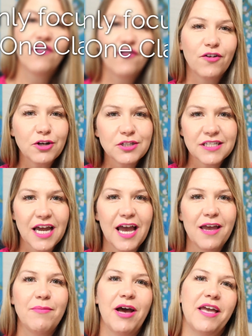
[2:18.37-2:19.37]
the first
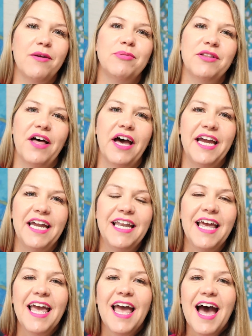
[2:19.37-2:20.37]
time I
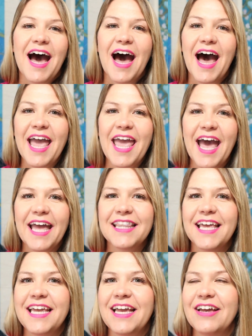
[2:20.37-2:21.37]
applied, I had
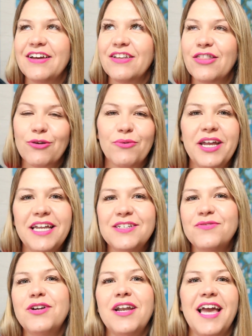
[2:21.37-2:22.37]
like three
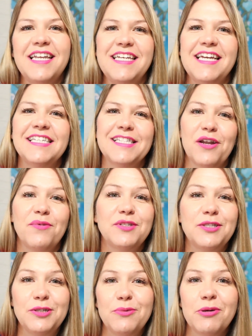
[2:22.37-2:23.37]
different ideas that I
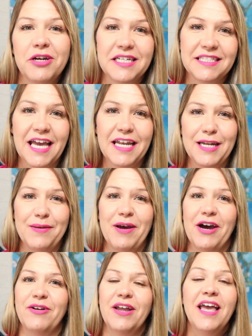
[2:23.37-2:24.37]
was super excited
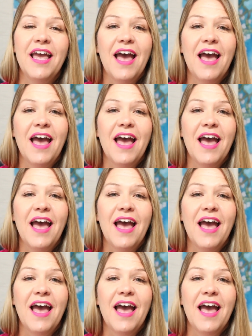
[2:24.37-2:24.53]
about.